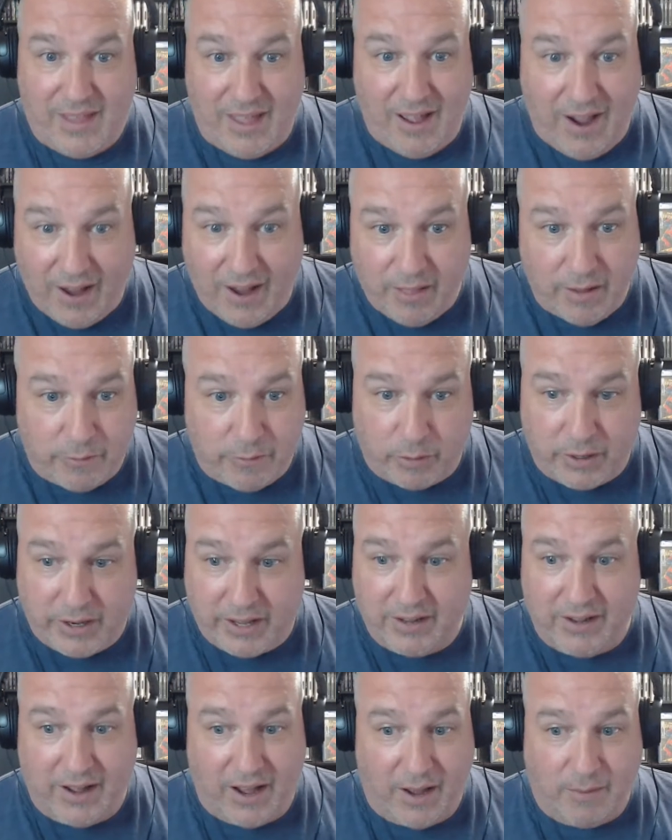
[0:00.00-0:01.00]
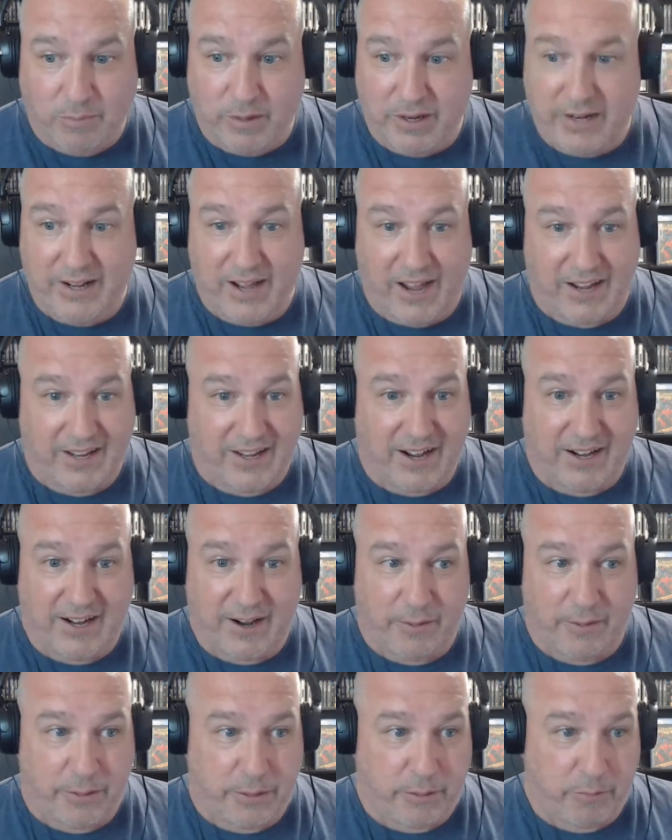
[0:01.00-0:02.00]
I love reading. I'm reading. I
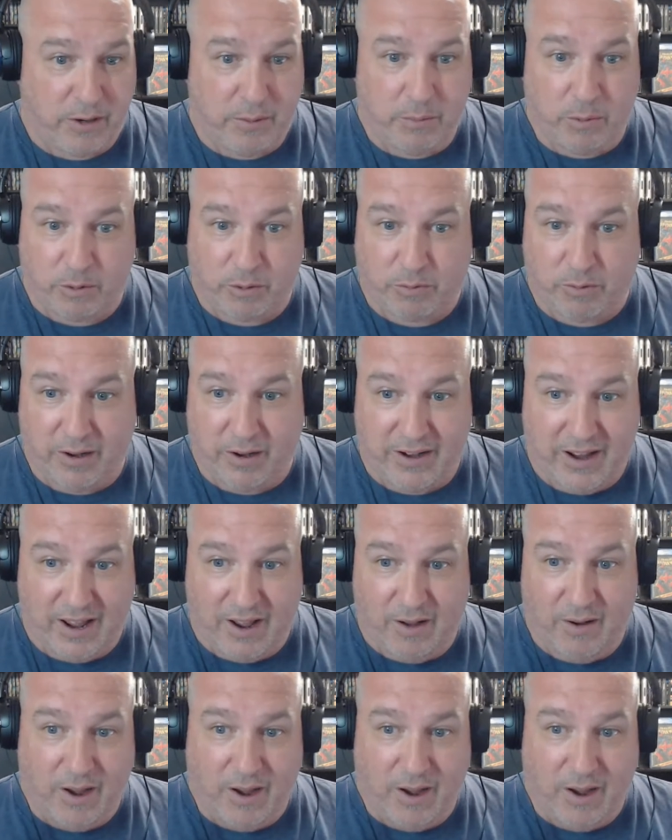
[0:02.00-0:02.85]
got 3 books right now.